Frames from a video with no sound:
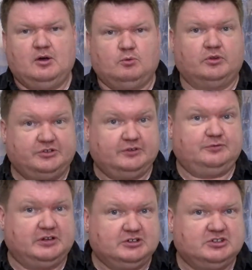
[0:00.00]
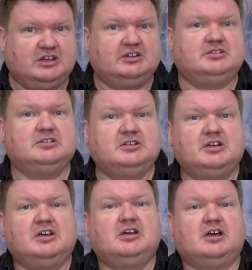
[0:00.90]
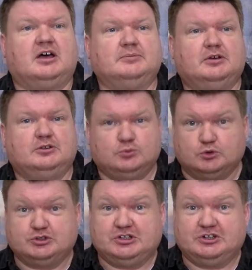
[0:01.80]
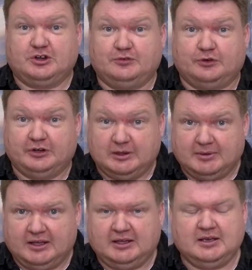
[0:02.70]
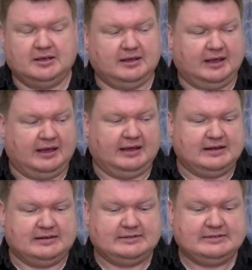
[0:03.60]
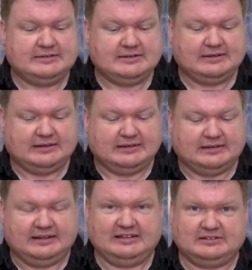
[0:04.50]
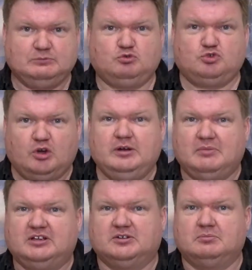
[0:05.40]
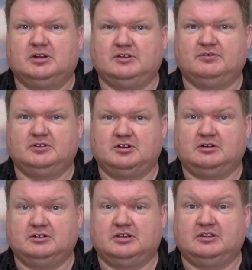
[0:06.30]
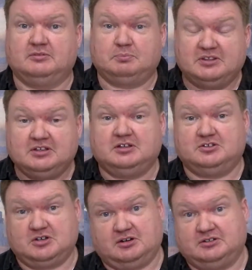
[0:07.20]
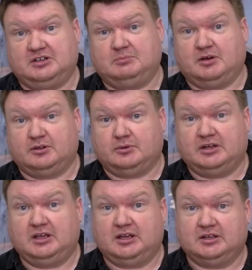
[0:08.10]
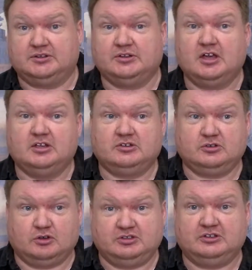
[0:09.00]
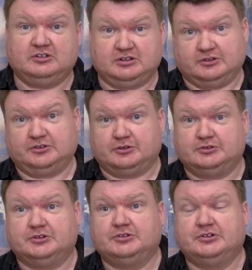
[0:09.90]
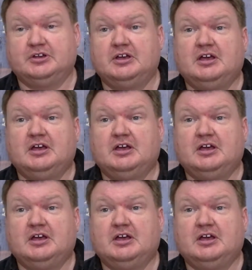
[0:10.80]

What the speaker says: Once I've finished that, I'm going to auction it off on eBay and let's try and make some money for charity. The particular charity, by the way, is Scotty's Little Soldiers.